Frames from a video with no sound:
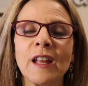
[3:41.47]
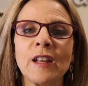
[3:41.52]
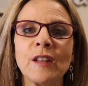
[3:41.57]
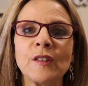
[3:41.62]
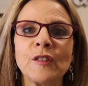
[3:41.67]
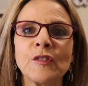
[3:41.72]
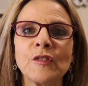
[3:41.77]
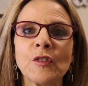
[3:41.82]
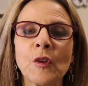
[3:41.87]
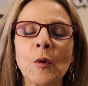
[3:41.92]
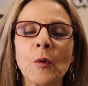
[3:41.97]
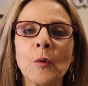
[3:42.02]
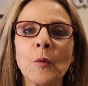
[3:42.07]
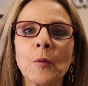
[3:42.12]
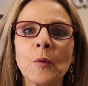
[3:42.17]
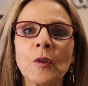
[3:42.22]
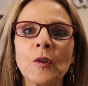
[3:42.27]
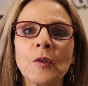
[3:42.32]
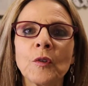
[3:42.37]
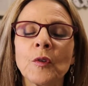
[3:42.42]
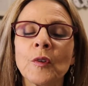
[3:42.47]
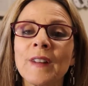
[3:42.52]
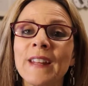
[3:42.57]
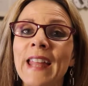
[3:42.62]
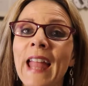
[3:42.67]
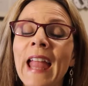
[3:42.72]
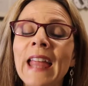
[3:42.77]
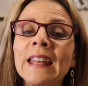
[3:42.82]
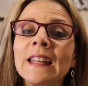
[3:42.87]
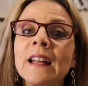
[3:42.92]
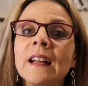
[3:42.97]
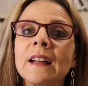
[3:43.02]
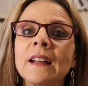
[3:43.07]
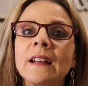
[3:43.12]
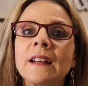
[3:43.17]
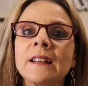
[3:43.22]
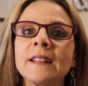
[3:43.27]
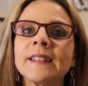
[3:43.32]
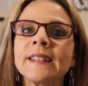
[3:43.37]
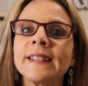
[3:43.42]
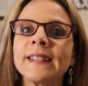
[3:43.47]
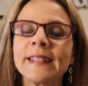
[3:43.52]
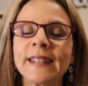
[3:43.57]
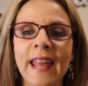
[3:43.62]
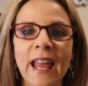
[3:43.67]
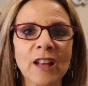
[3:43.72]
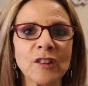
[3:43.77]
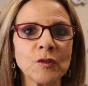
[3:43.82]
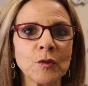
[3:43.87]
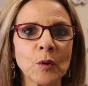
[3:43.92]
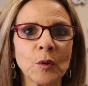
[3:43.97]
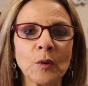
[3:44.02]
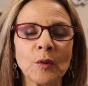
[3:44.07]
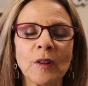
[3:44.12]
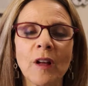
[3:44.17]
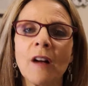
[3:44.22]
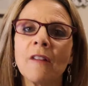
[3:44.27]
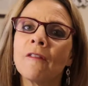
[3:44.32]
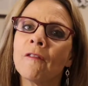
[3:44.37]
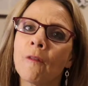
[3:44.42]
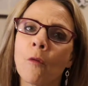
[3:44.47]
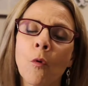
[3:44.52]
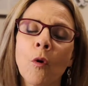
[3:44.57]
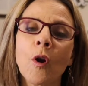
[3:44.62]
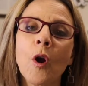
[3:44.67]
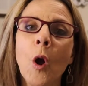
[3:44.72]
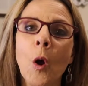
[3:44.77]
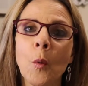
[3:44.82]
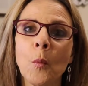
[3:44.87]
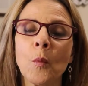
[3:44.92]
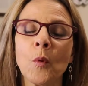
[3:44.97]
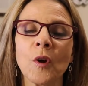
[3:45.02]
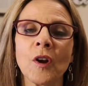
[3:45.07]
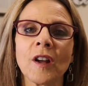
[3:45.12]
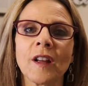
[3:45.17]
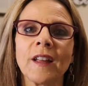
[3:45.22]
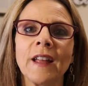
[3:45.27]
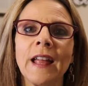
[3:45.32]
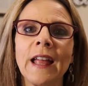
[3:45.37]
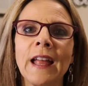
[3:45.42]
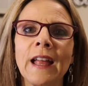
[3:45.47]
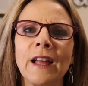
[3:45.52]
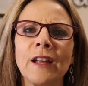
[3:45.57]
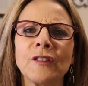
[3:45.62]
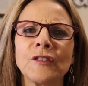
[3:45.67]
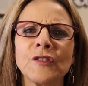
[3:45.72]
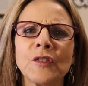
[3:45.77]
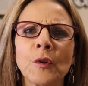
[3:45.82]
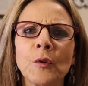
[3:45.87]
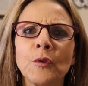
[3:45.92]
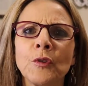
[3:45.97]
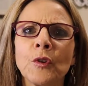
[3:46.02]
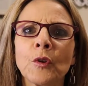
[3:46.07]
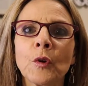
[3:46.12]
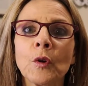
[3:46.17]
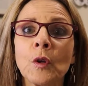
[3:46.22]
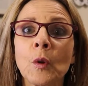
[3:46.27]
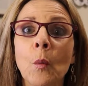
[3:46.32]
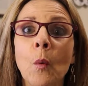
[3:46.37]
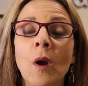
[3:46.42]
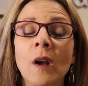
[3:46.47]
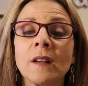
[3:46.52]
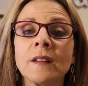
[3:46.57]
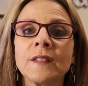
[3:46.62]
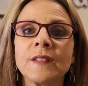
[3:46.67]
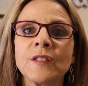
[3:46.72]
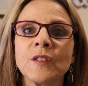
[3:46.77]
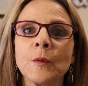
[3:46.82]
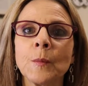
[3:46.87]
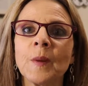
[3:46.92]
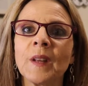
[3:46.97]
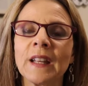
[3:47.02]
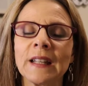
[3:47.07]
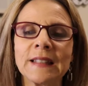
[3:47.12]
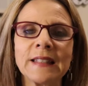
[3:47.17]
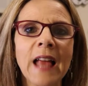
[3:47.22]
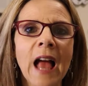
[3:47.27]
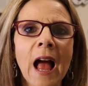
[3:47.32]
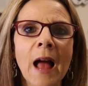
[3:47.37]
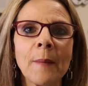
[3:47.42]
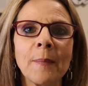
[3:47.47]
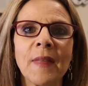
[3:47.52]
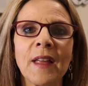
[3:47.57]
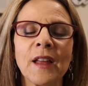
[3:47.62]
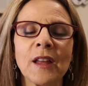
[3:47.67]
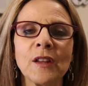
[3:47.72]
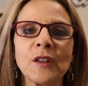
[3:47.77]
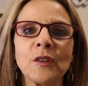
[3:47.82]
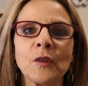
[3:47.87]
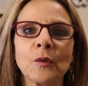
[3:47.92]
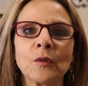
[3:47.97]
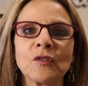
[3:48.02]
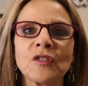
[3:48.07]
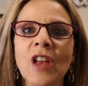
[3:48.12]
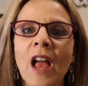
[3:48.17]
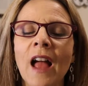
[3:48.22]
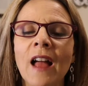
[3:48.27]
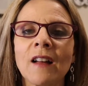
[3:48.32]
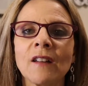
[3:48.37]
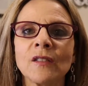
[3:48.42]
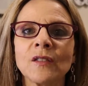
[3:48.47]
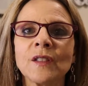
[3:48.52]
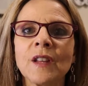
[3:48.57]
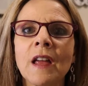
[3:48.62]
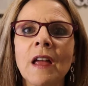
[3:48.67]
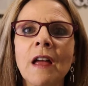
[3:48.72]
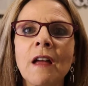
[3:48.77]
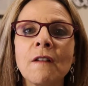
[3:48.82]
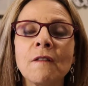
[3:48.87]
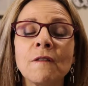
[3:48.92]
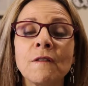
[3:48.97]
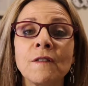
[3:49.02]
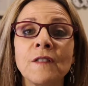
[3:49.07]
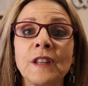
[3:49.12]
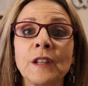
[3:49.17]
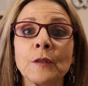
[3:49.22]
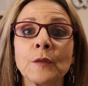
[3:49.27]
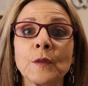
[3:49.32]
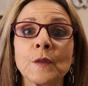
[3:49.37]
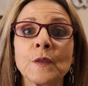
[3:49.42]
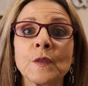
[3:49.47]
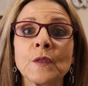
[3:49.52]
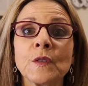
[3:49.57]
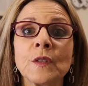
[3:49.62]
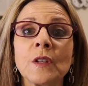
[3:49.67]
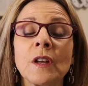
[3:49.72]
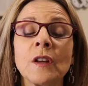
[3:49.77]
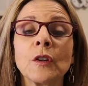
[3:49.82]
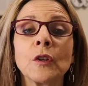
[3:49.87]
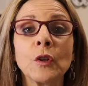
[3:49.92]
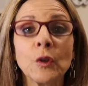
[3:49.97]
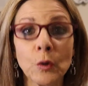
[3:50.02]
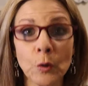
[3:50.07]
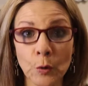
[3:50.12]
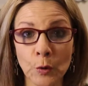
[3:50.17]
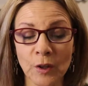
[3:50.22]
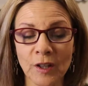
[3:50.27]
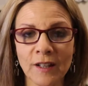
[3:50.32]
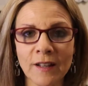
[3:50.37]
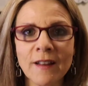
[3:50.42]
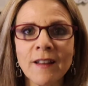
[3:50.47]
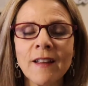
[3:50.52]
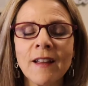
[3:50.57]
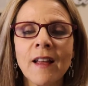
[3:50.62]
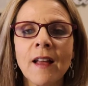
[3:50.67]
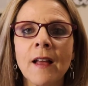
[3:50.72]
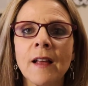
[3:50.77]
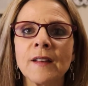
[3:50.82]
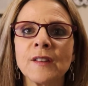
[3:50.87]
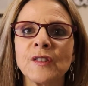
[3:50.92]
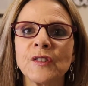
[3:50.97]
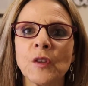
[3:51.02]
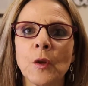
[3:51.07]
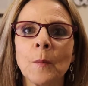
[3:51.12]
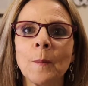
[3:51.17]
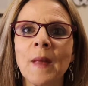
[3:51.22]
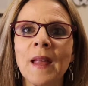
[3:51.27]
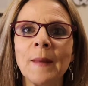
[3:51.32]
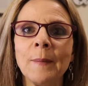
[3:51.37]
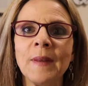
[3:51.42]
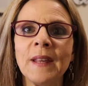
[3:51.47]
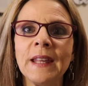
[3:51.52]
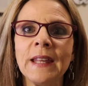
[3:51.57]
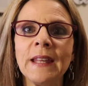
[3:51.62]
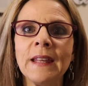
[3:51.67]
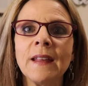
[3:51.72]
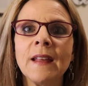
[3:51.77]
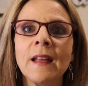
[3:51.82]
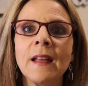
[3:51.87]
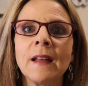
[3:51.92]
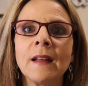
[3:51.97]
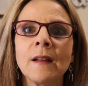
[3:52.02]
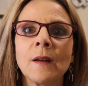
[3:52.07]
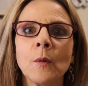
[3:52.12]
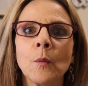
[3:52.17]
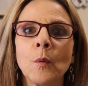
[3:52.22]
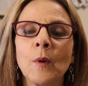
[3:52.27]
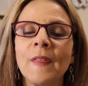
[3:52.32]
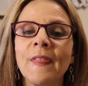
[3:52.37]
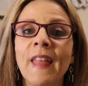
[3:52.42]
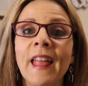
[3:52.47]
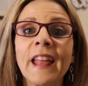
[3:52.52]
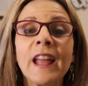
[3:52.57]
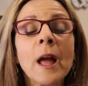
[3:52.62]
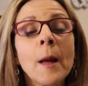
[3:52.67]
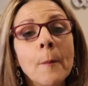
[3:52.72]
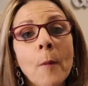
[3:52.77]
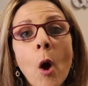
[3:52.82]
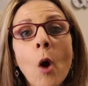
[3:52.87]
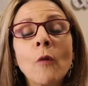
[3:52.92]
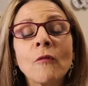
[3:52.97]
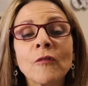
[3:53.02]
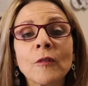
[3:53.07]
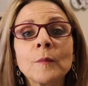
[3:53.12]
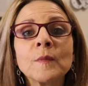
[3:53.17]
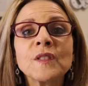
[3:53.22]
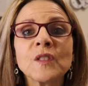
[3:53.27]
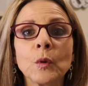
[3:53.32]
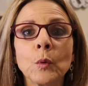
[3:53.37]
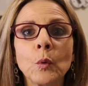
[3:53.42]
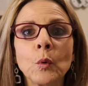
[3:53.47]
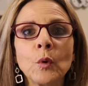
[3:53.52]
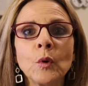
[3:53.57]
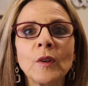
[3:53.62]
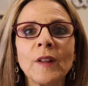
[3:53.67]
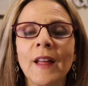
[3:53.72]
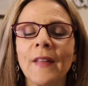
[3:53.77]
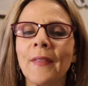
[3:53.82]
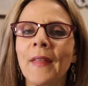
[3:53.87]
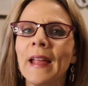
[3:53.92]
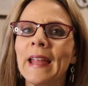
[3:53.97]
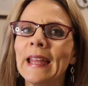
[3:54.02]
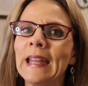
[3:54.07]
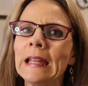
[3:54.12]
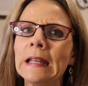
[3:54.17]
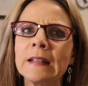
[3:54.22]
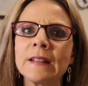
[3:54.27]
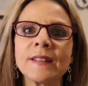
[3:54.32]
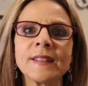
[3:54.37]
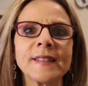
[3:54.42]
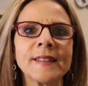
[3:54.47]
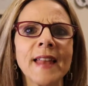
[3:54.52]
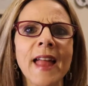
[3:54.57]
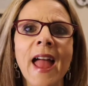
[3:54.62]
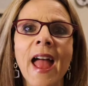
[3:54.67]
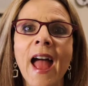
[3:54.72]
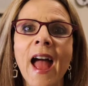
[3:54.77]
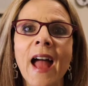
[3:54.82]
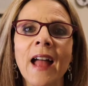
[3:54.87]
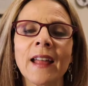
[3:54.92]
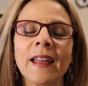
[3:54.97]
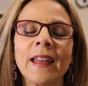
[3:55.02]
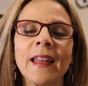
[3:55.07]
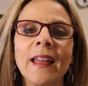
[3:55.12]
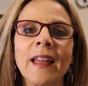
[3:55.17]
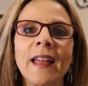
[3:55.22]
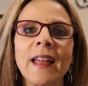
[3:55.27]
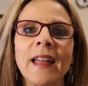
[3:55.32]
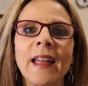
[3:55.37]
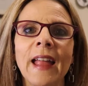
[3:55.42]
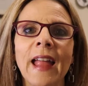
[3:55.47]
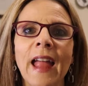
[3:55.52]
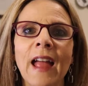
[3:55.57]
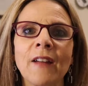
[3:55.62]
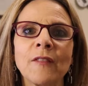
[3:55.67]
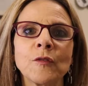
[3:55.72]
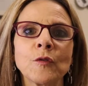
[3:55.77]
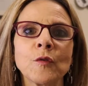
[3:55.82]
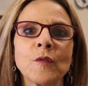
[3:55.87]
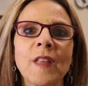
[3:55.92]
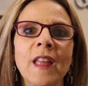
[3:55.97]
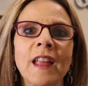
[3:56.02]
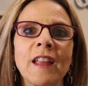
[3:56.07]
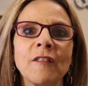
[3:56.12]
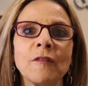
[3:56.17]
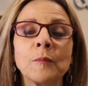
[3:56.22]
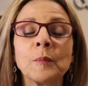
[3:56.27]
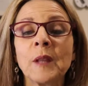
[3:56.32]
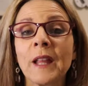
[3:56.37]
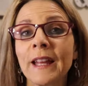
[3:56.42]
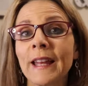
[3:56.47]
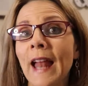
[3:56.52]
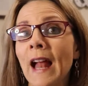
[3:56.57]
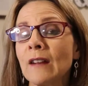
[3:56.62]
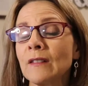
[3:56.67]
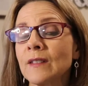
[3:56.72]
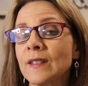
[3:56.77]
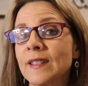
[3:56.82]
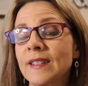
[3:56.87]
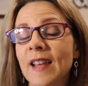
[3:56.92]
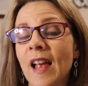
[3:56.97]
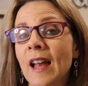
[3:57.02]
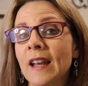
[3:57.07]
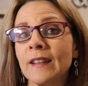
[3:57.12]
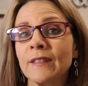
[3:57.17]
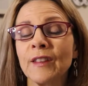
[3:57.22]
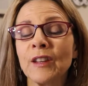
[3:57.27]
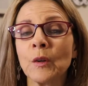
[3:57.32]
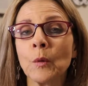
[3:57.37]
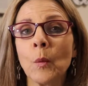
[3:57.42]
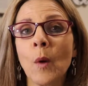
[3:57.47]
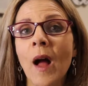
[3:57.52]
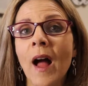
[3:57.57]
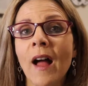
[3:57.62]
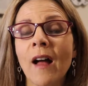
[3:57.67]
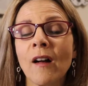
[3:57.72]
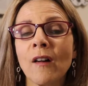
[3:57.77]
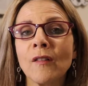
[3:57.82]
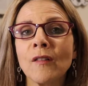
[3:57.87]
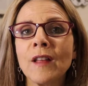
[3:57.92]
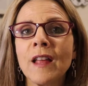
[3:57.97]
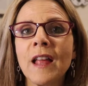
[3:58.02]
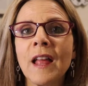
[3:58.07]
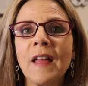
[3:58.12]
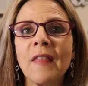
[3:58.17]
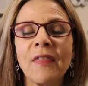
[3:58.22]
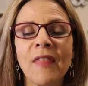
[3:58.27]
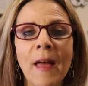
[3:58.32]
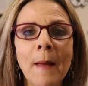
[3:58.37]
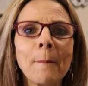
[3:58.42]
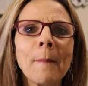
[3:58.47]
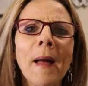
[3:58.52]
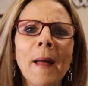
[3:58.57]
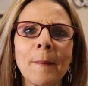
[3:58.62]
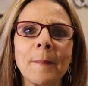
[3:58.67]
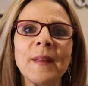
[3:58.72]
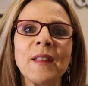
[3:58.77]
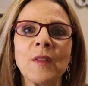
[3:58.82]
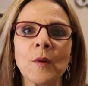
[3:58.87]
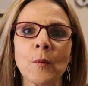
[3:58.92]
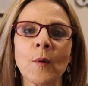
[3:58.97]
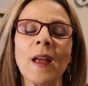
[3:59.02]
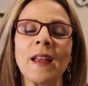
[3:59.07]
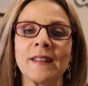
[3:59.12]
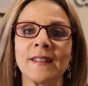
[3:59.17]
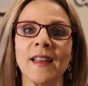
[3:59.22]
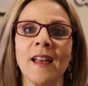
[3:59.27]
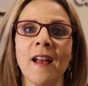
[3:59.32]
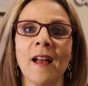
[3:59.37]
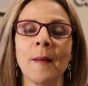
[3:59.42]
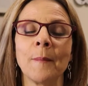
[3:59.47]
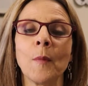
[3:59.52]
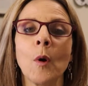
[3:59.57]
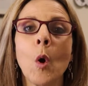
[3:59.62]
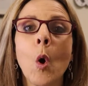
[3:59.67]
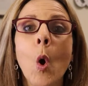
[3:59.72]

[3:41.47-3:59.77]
So create a schedule for homework. So you're going to want to pick a time that your child feels good. So maybe when they come home from school and they eat a snack after they've played outside a little while, that might be the right time.